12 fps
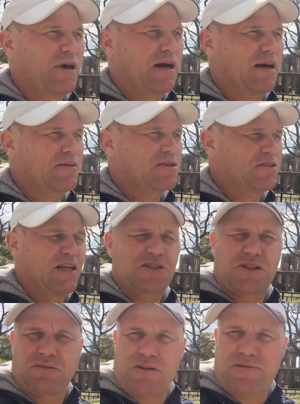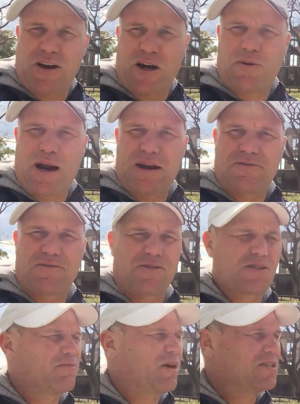the suggestion of a photograph,
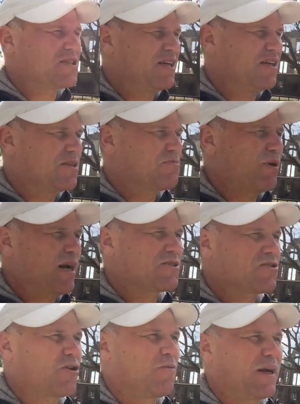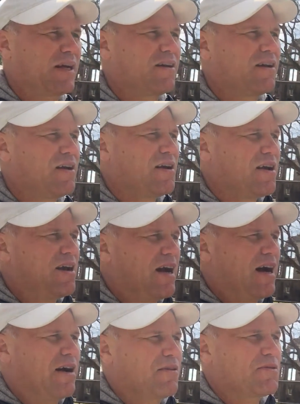some ideas, brainstorming,
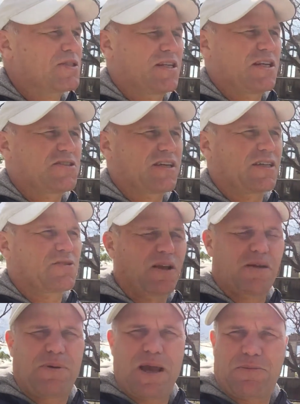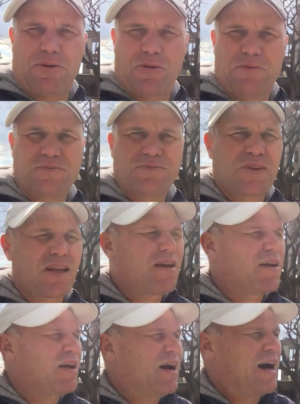suggesting it to other people.
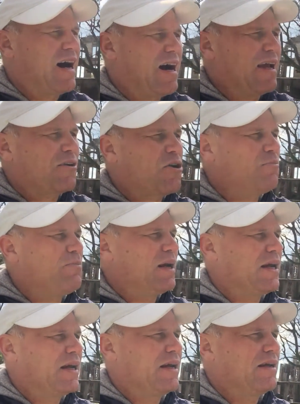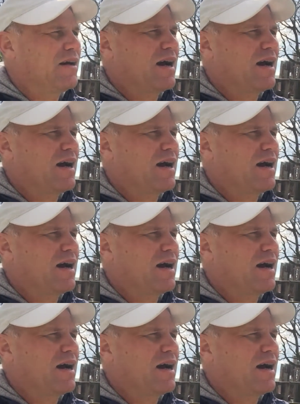It could be